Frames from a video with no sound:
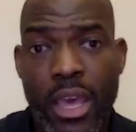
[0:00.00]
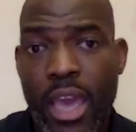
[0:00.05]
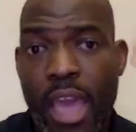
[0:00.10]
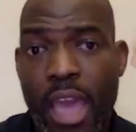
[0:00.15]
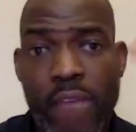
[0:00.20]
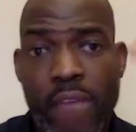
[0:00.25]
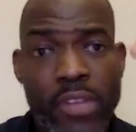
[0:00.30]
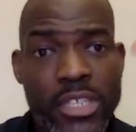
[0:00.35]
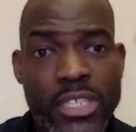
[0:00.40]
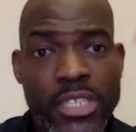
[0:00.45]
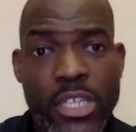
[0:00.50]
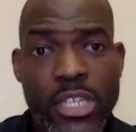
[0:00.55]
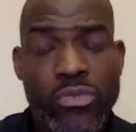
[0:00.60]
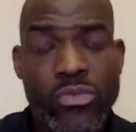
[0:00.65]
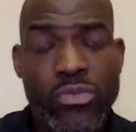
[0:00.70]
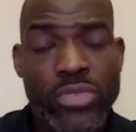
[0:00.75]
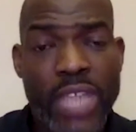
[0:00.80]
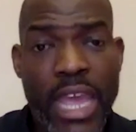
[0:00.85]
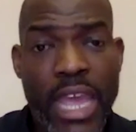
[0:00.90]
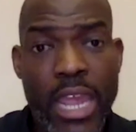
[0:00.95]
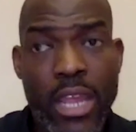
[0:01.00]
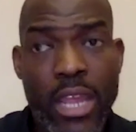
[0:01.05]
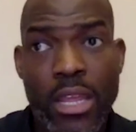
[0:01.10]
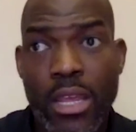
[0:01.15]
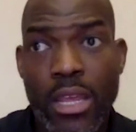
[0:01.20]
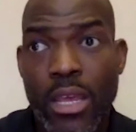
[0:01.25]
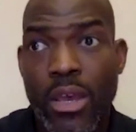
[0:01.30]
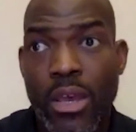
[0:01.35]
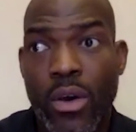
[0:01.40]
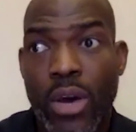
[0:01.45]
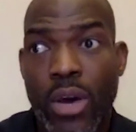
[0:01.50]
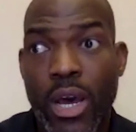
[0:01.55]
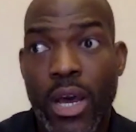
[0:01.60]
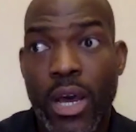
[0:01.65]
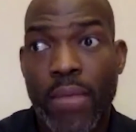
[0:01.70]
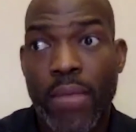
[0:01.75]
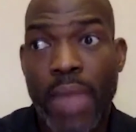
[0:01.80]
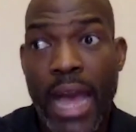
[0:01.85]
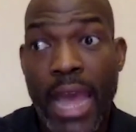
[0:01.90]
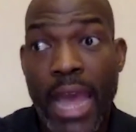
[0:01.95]
Every single day,
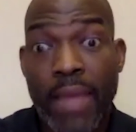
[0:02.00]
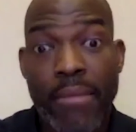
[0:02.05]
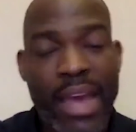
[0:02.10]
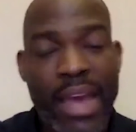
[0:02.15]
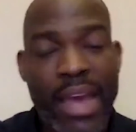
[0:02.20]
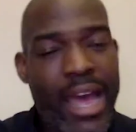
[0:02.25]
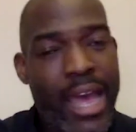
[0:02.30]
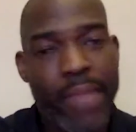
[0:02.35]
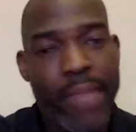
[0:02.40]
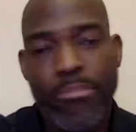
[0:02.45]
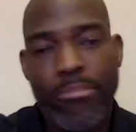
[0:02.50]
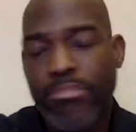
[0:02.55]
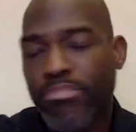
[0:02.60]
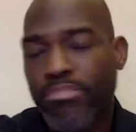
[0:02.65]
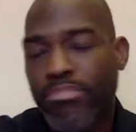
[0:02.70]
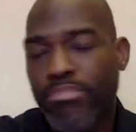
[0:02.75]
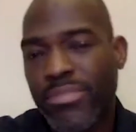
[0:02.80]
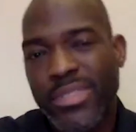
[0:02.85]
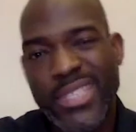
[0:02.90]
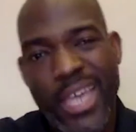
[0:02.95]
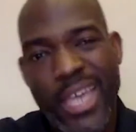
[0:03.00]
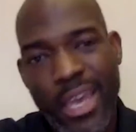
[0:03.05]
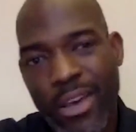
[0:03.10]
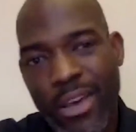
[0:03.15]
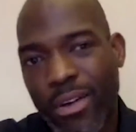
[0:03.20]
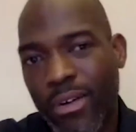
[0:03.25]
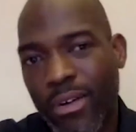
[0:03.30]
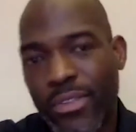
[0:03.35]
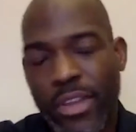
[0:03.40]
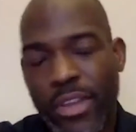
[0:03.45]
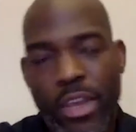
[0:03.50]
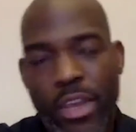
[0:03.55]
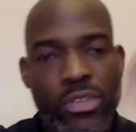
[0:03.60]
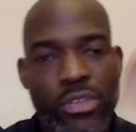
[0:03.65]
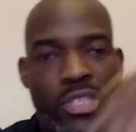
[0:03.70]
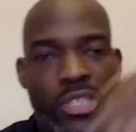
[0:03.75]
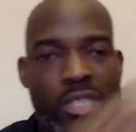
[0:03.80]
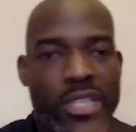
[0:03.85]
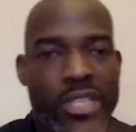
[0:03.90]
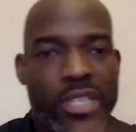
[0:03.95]
I tell the
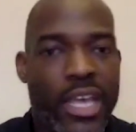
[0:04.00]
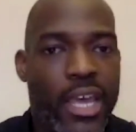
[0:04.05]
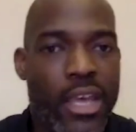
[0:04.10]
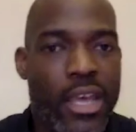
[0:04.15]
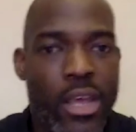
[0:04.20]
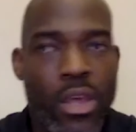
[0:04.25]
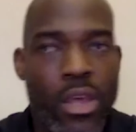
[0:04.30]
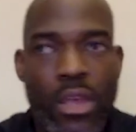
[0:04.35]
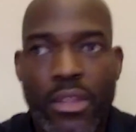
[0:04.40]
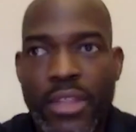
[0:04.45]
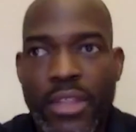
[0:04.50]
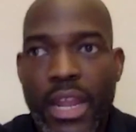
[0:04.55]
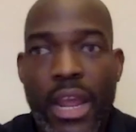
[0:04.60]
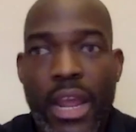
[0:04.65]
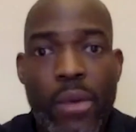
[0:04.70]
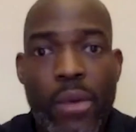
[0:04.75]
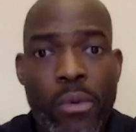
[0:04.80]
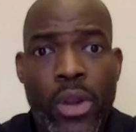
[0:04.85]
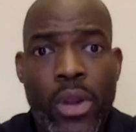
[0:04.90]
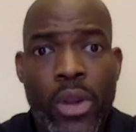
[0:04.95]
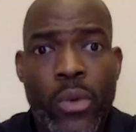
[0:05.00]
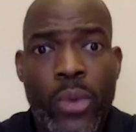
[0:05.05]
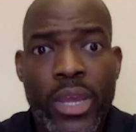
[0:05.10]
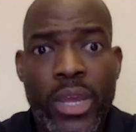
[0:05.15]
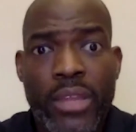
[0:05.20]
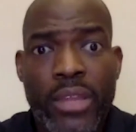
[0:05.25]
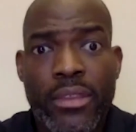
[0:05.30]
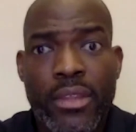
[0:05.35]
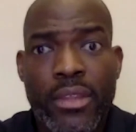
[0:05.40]
coaches that I work with,